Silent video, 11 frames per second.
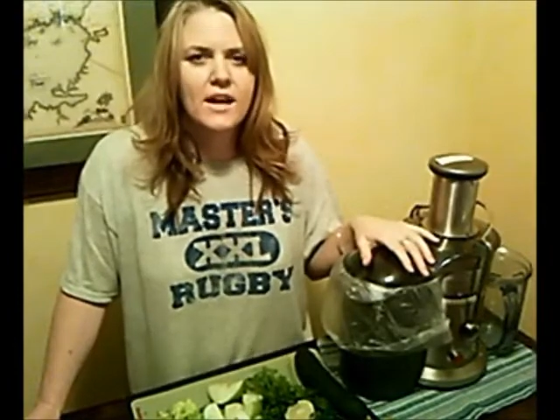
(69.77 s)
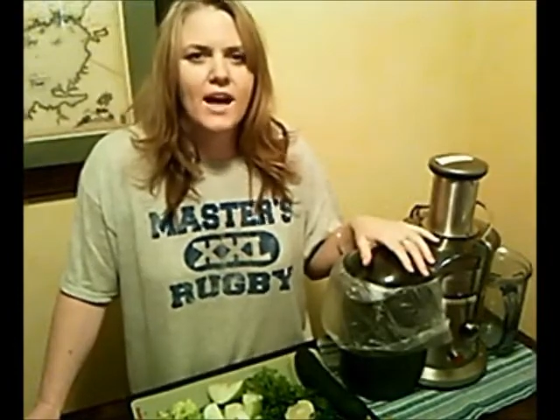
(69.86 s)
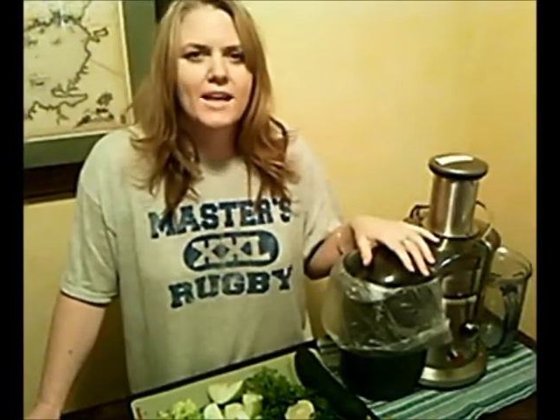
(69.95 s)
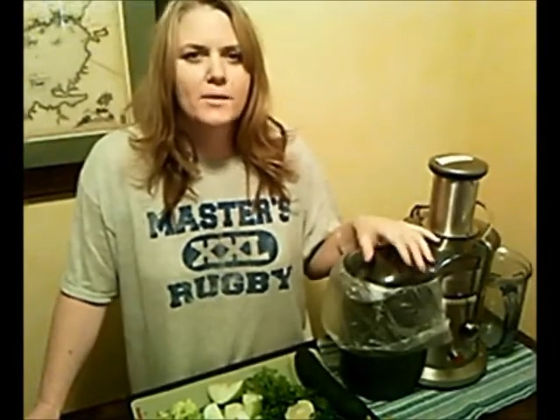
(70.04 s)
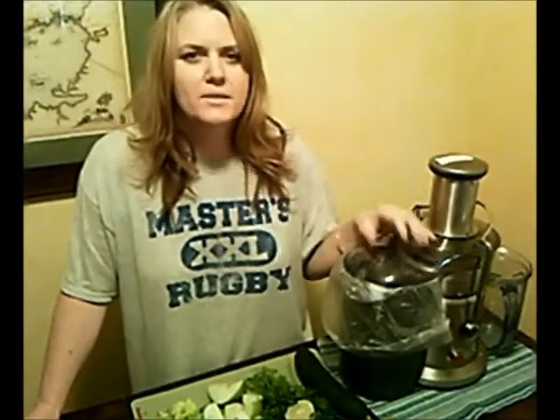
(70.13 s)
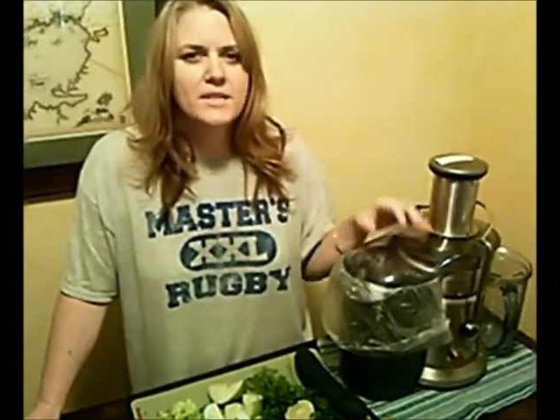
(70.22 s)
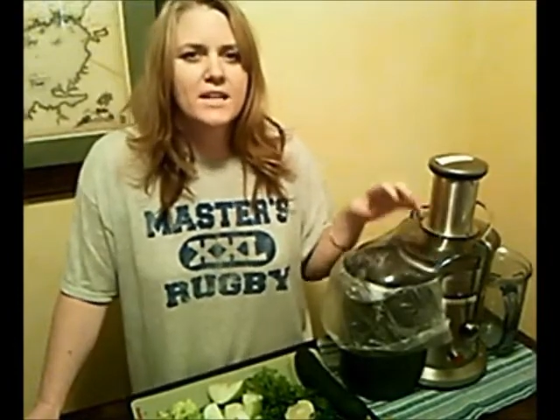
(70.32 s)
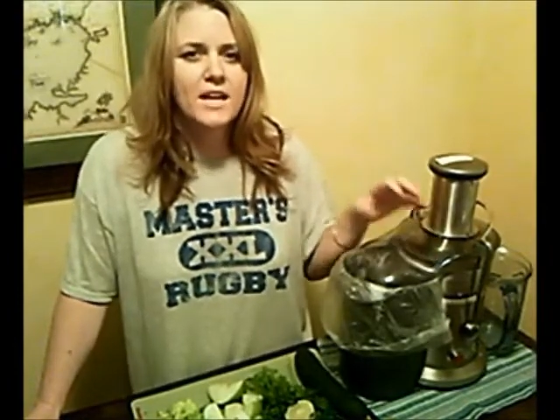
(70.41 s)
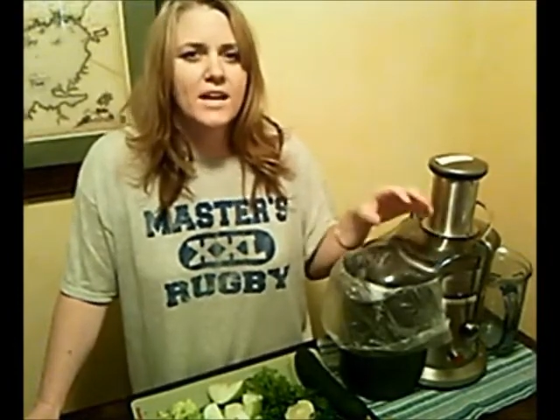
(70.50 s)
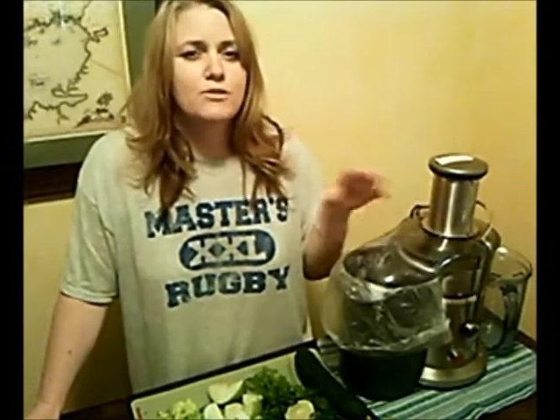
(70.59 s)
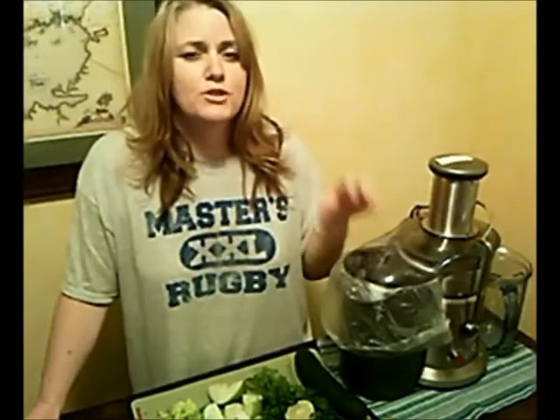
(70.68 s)
I kept saying
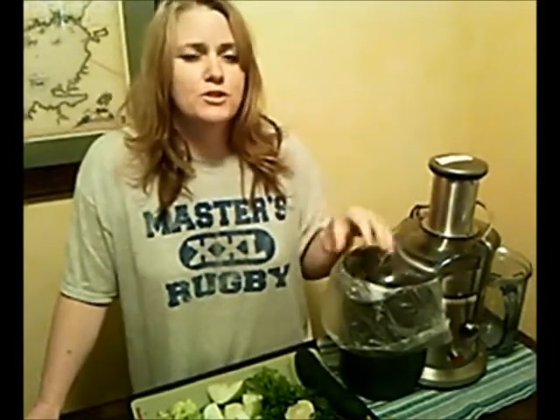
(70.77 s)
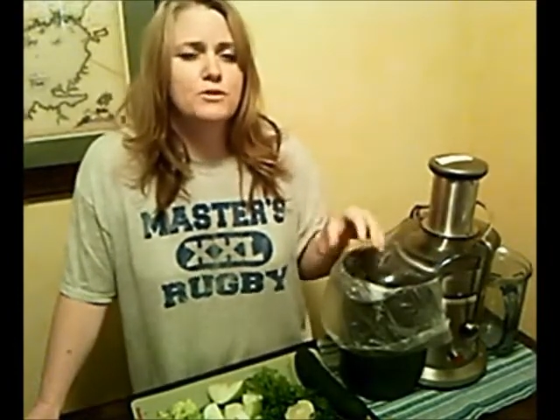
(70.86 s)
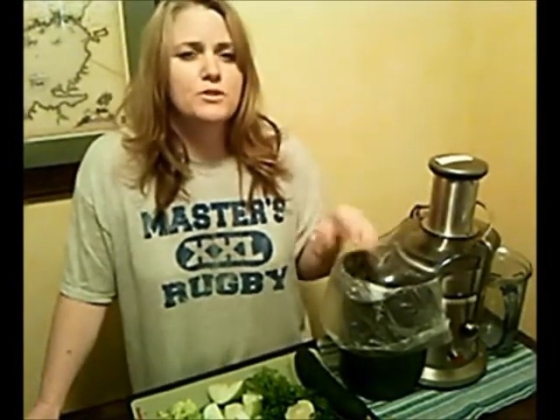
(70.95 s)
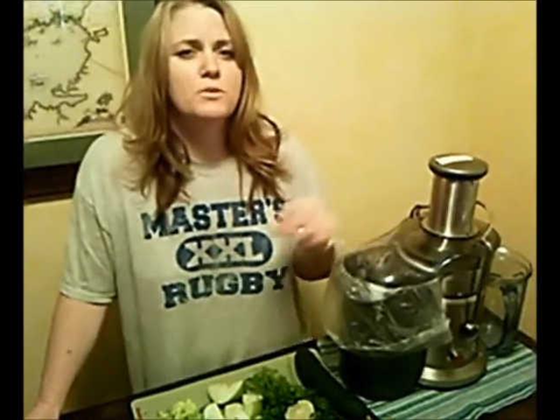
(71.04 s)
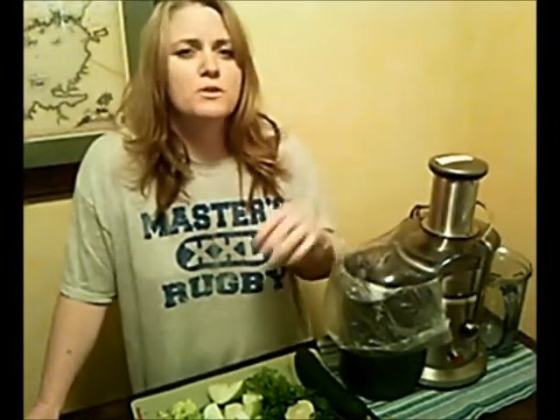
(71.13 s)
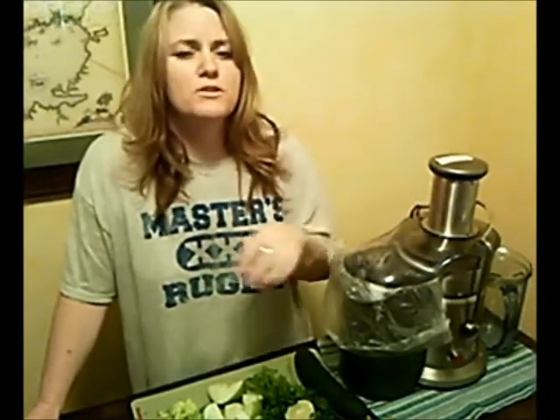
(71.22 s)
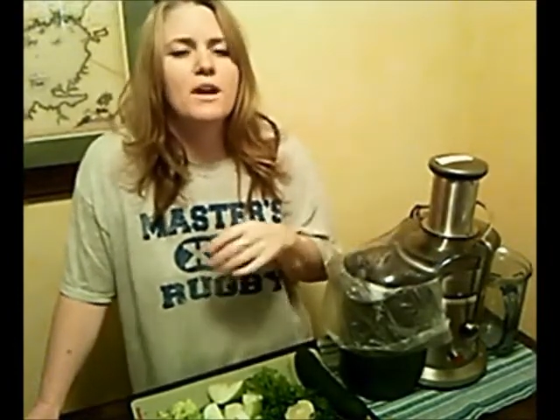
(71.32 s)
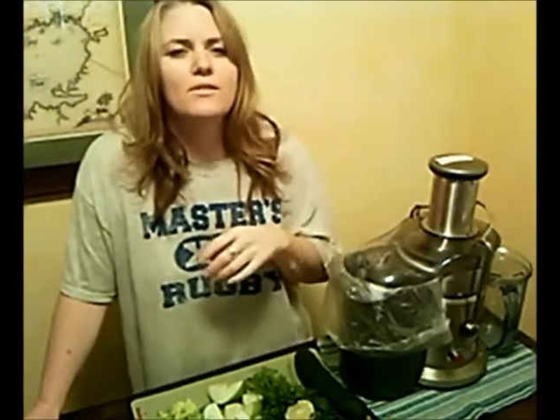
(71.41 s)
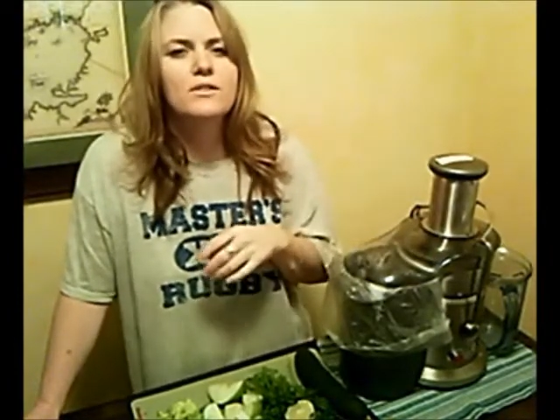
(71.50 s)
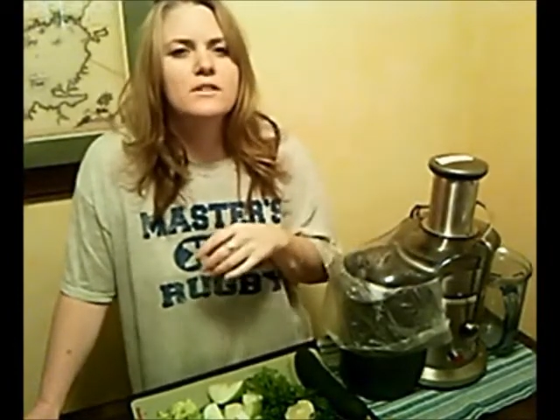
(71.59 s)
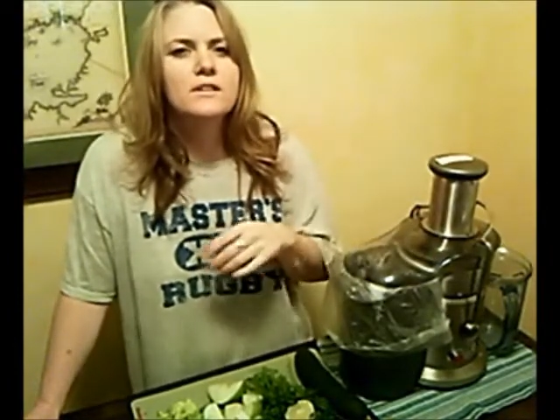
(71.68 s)
have juice will
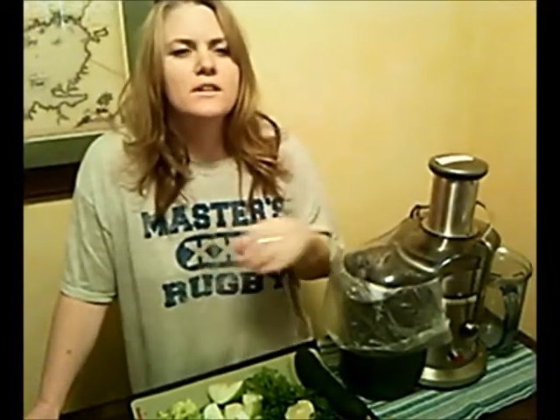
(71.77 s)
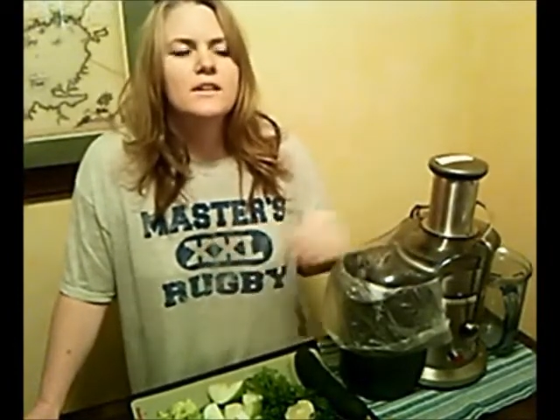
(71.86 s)
travel,